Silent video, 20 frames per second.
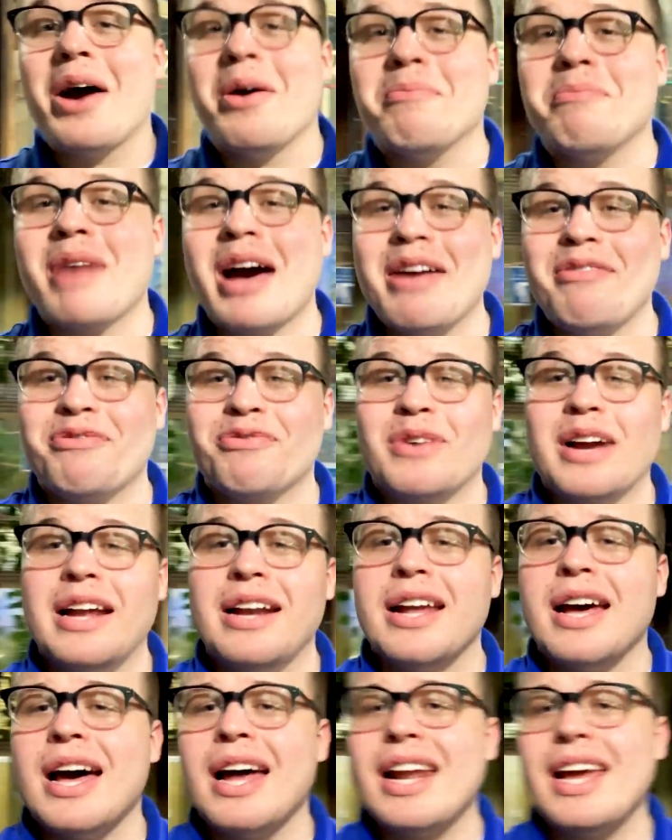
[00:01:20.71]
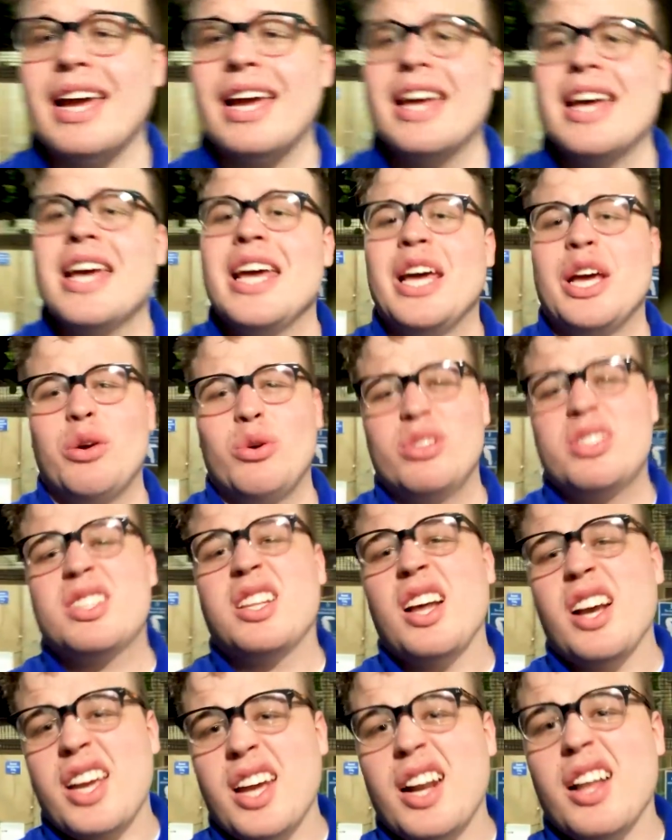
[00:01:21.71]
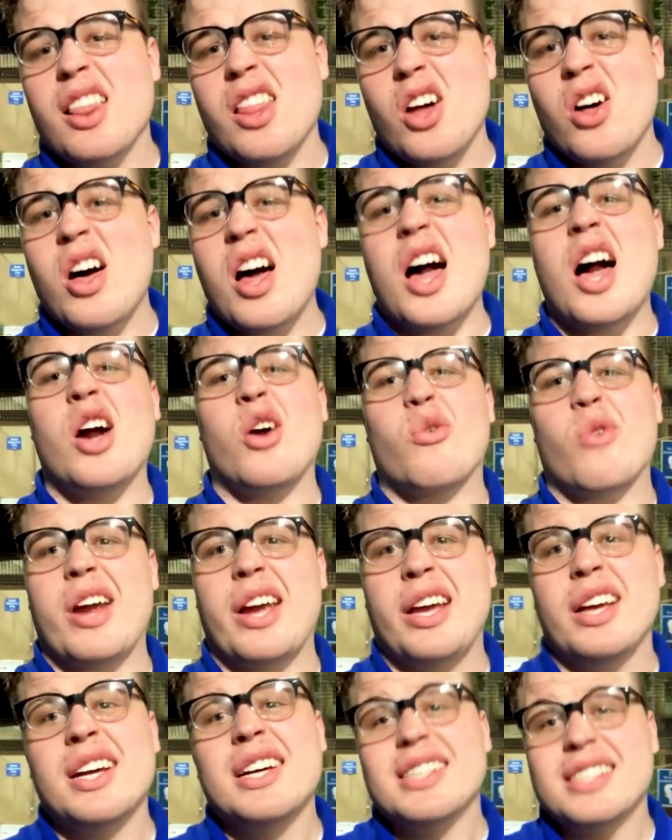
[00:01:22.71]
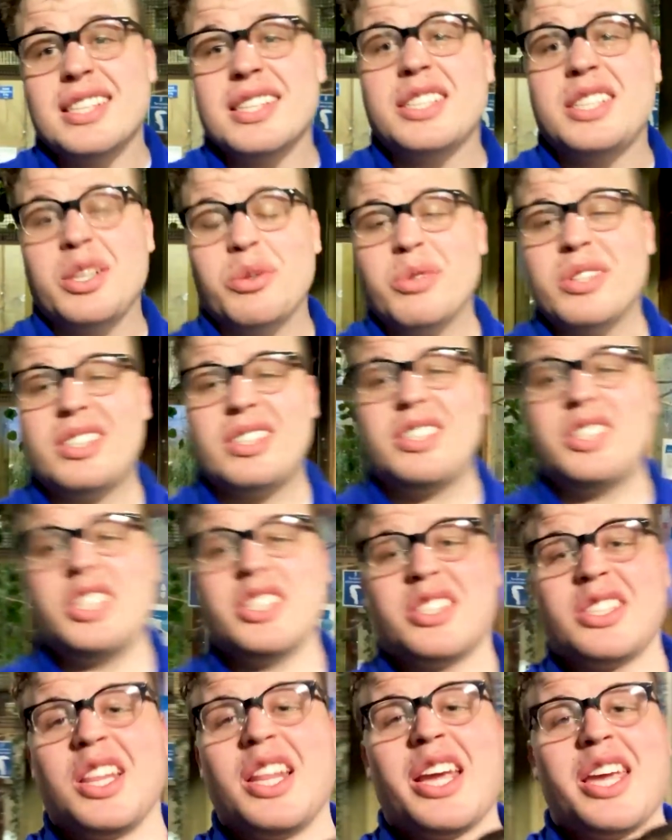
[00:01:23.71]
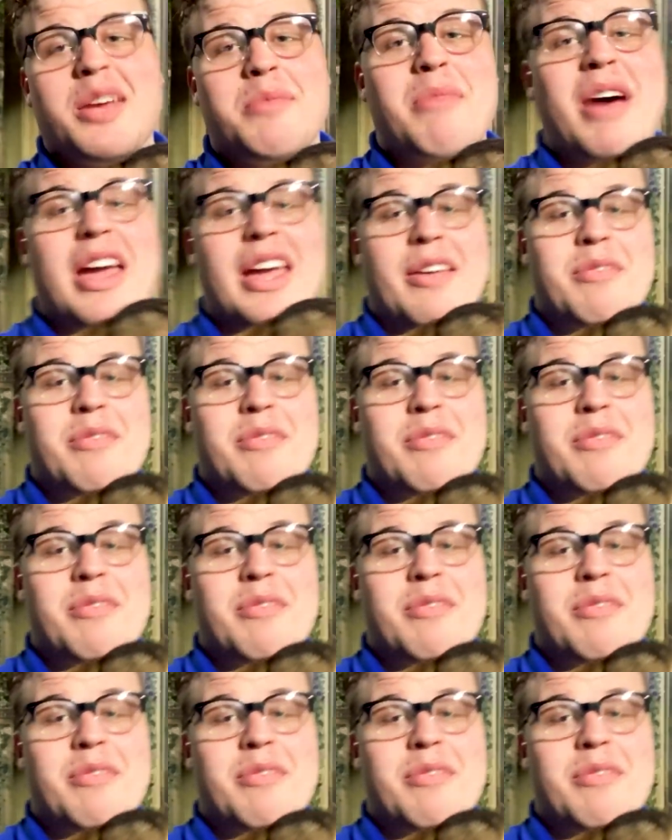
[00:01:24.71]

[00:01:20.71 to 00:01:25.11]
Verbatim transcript: my friend Honey, he was looking a little hungry since he was just licking my